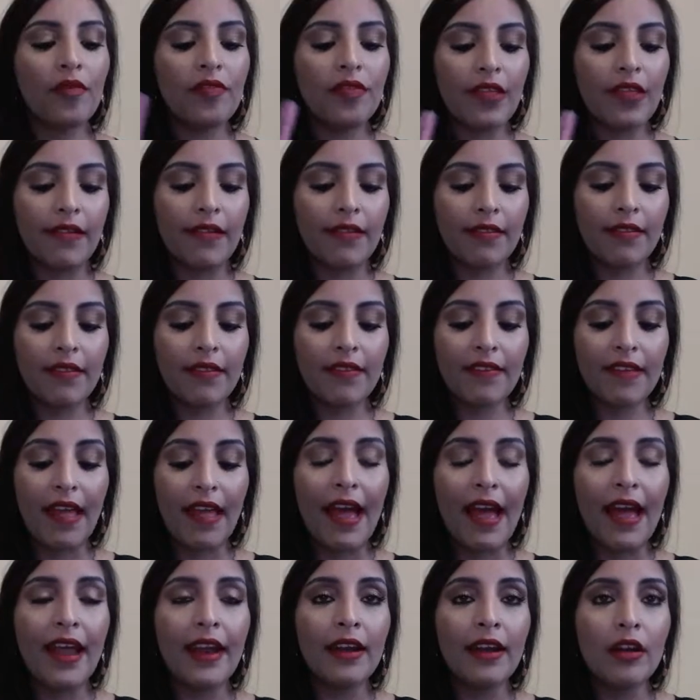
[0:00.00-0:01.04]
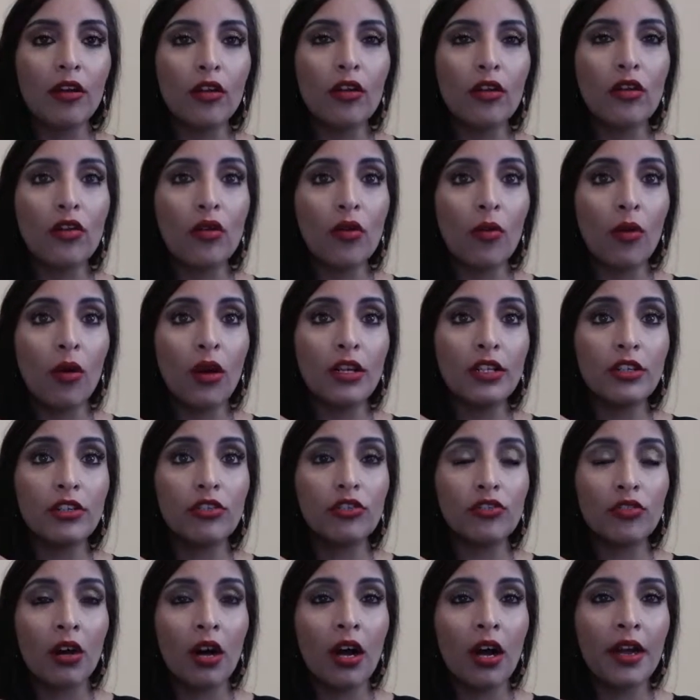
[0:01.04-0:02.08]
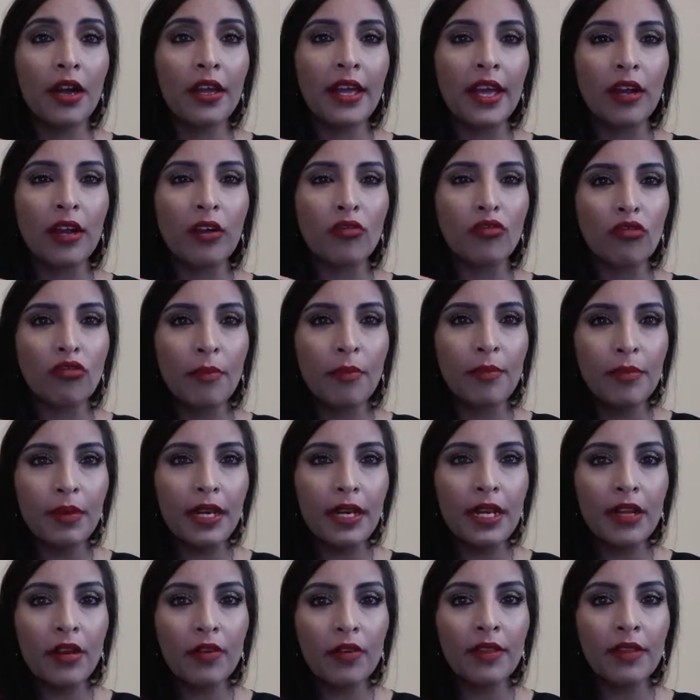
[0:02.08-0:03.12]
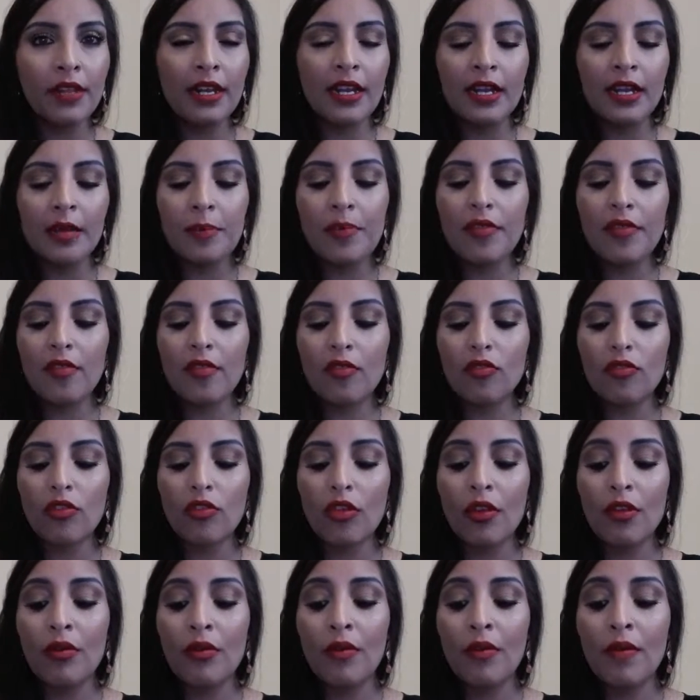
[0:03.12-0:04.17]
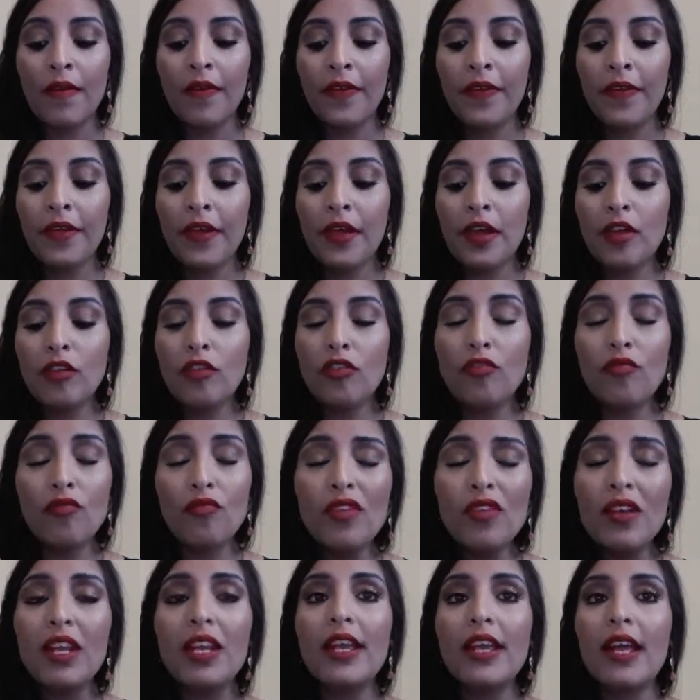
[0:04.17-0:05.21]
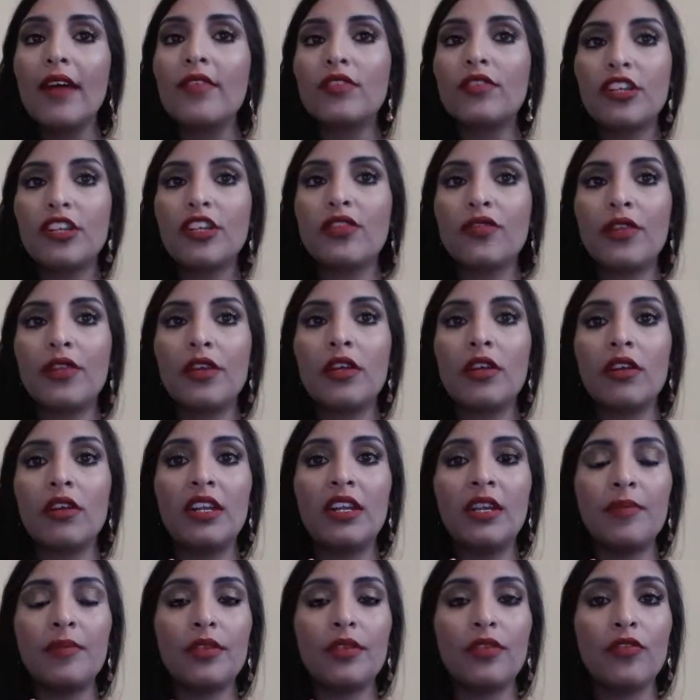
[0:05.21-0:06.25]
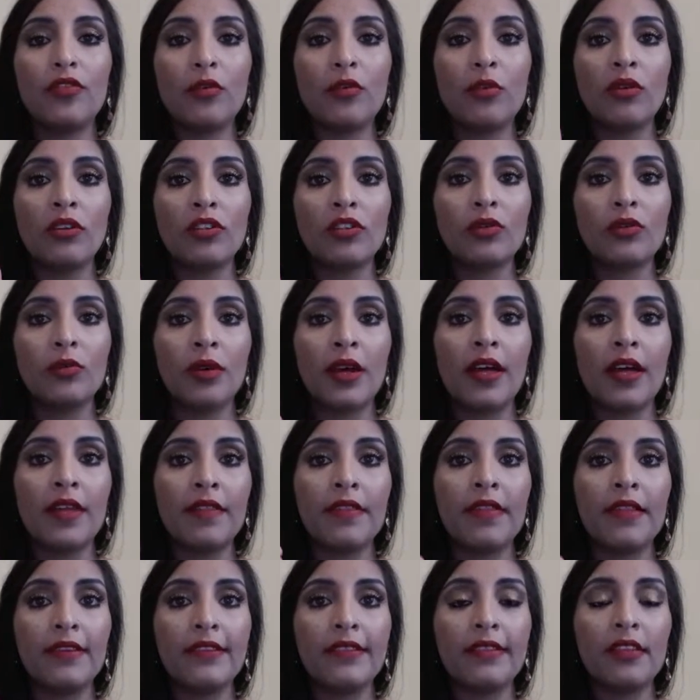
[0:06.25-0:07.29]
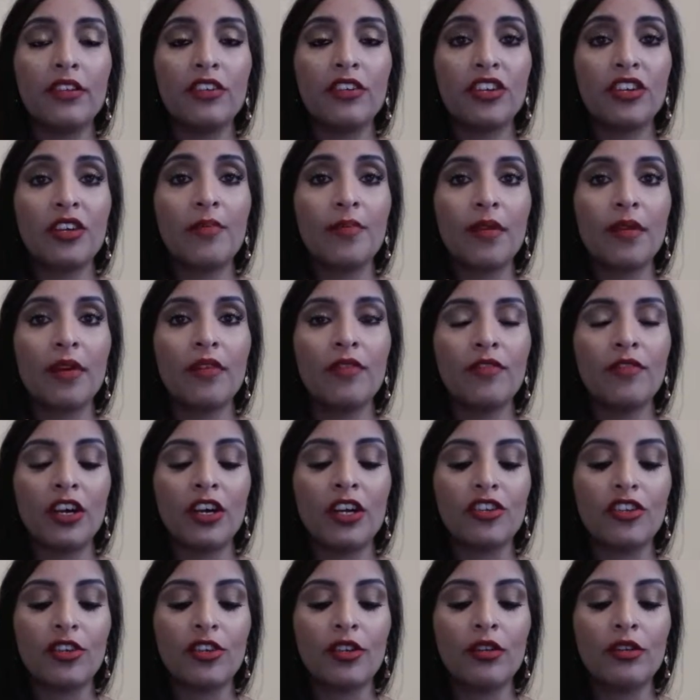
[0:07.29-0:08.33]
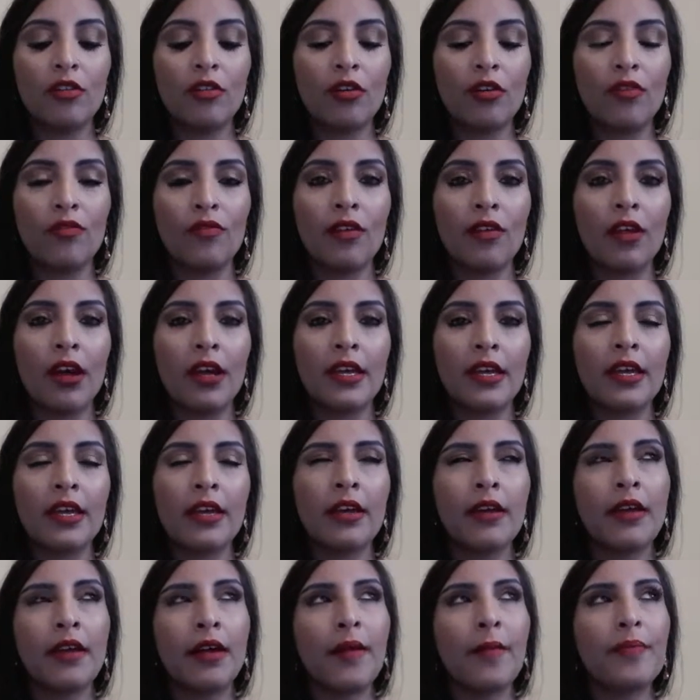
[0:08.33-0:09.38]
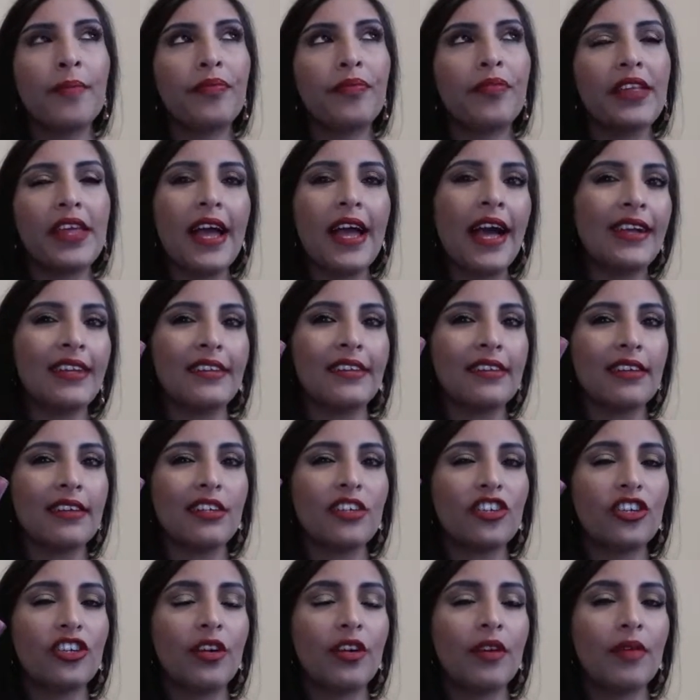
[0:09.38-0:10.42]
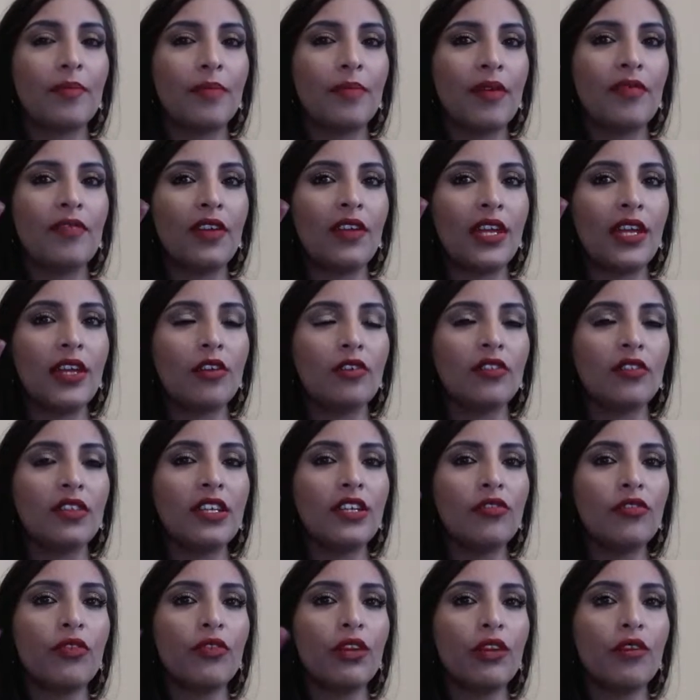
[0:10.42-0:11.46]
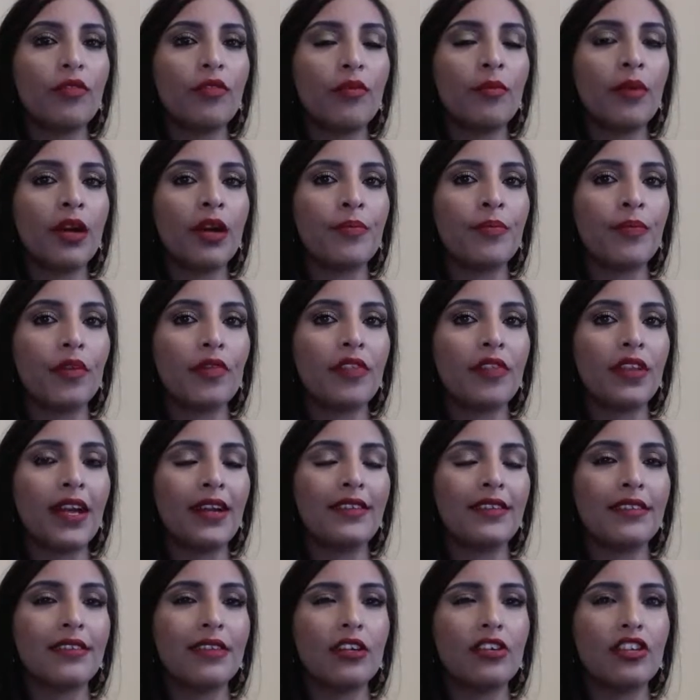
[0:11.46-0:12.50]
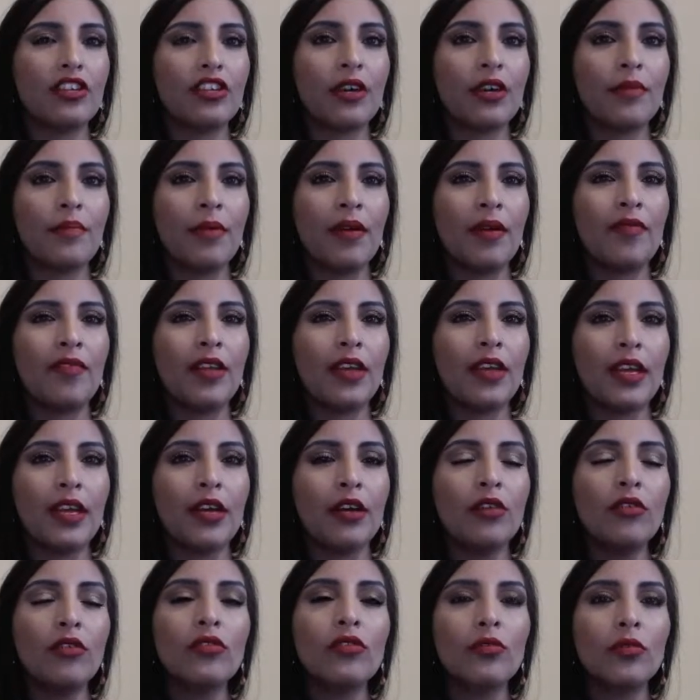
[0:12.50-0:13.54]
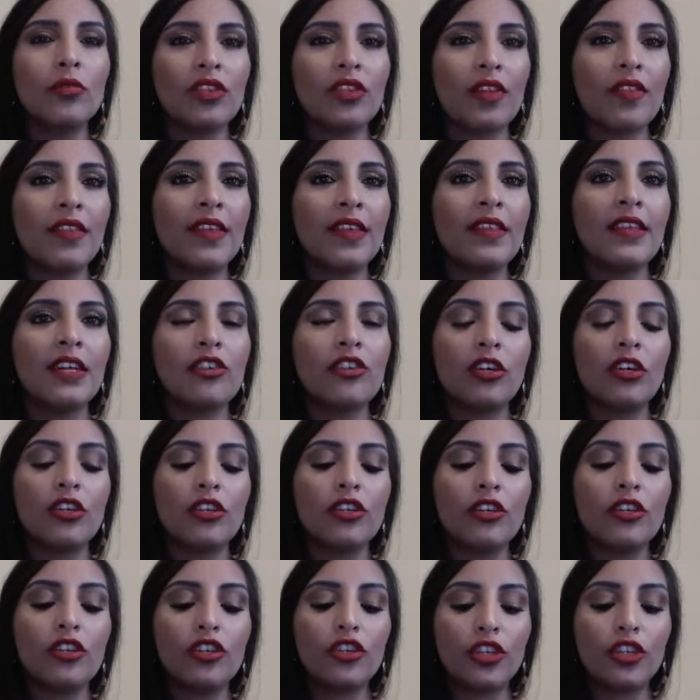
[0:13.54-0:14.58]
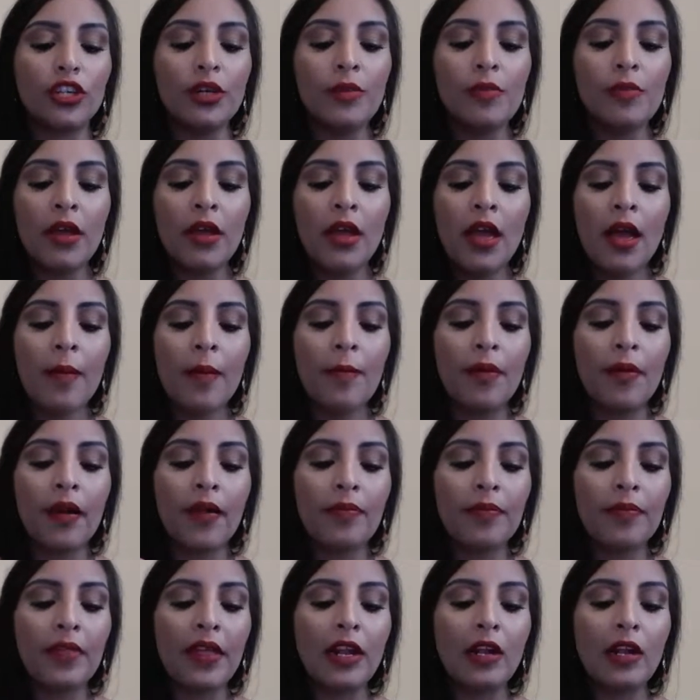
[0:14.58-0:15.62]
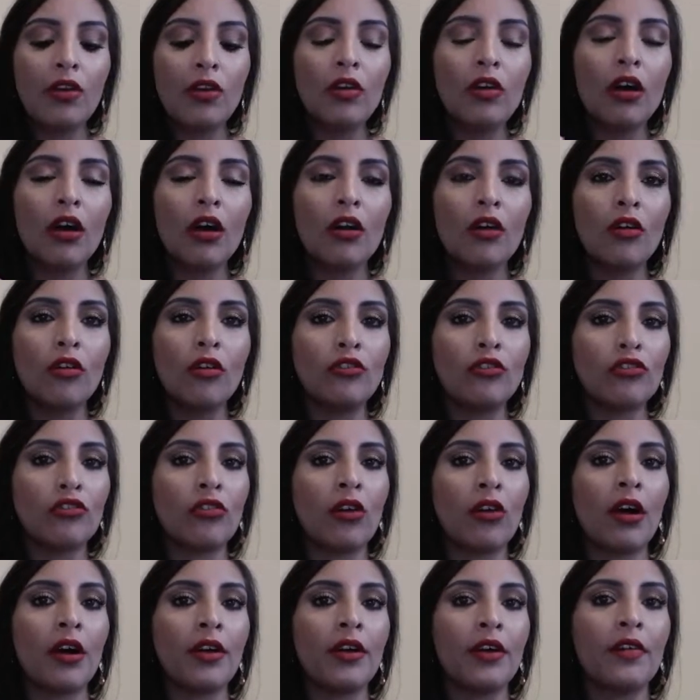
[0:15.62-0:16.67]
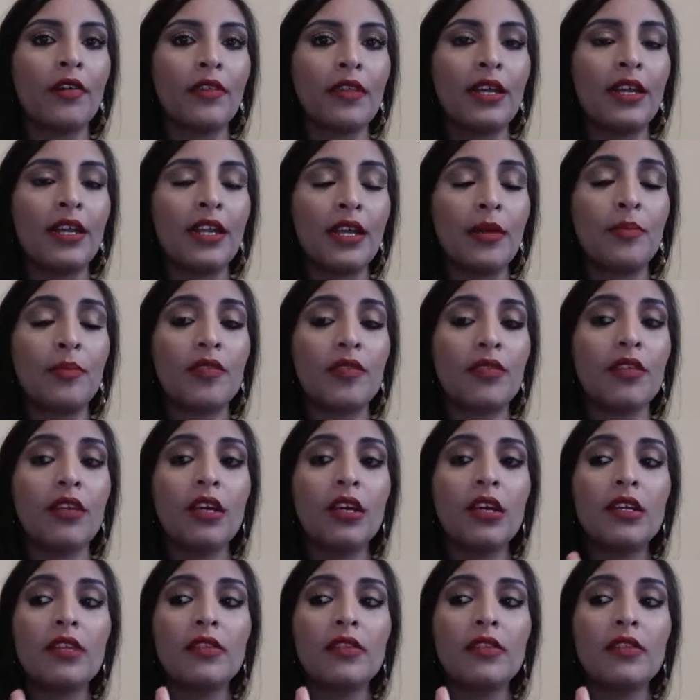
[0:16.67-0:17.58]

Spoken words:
with this can look quite dry and crumbly on the lips. So you really have to exfoliate your lips if you want to wear the cheaper version of like the Anastasia Beverly Hills. These really remind me of the Anastasia Beverly Hills, which I think they're trying to dupe, but they look a lot drier on the lips.